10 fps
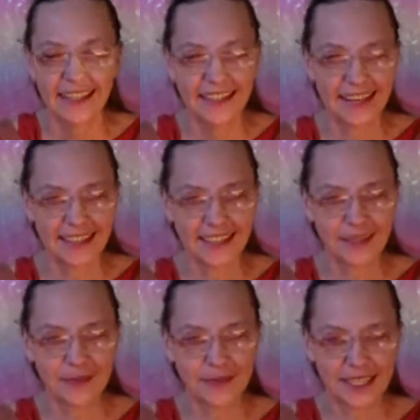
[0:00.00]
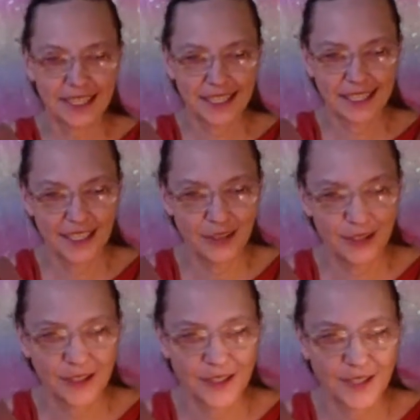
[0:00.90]
Thanks so much, and you
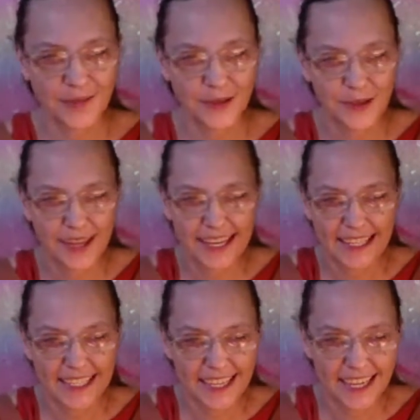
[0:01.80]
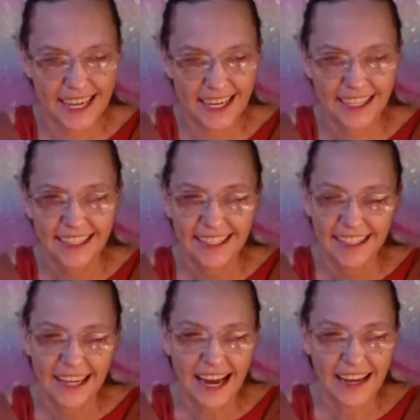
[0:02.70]
learned some new things today.
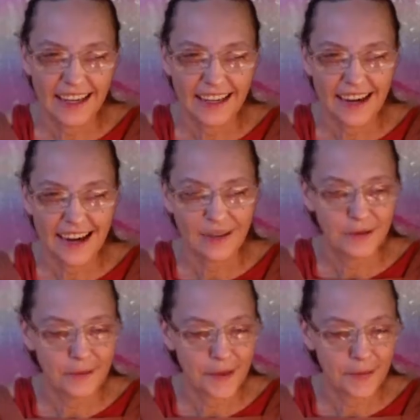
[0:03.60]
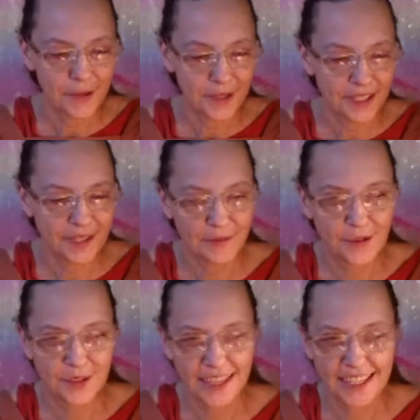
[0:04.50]
I remembered some
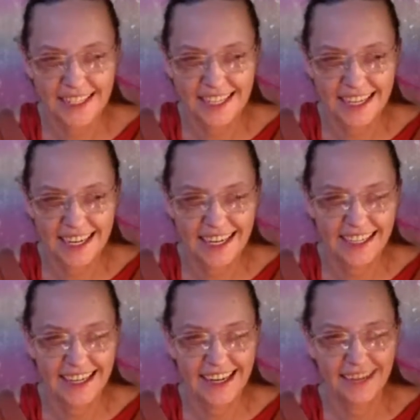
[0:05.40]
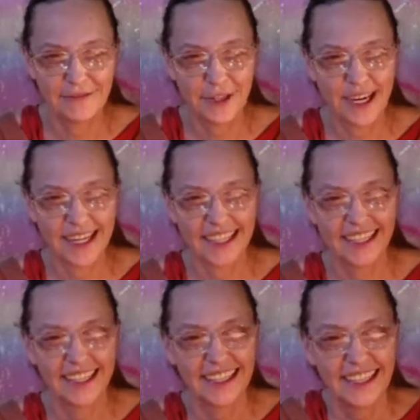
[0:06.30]
new things today that I'd forgotten,
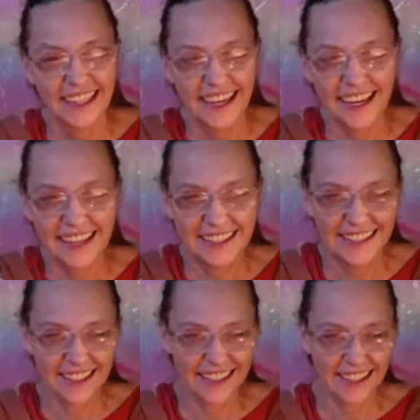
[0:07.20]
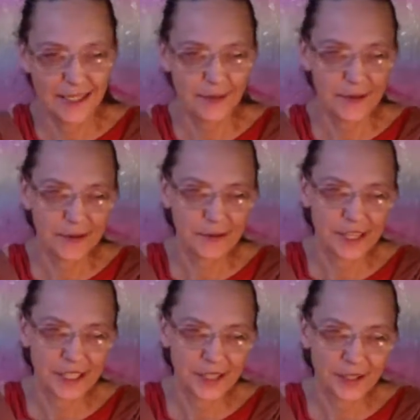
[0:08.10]
and it's been a
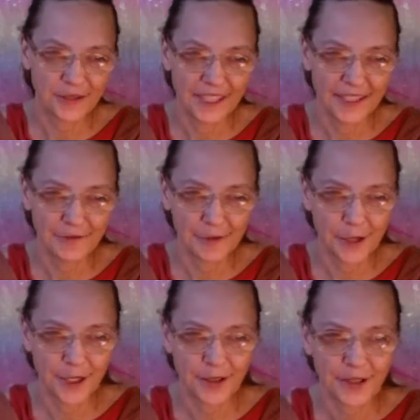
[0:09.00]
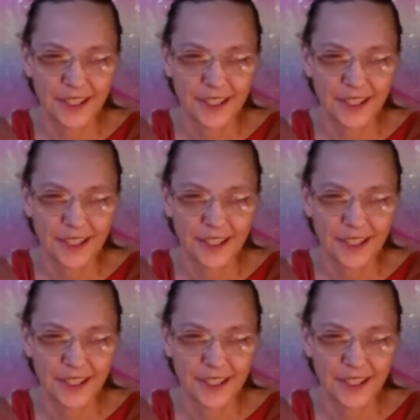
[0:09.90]
pleasure to read it for you.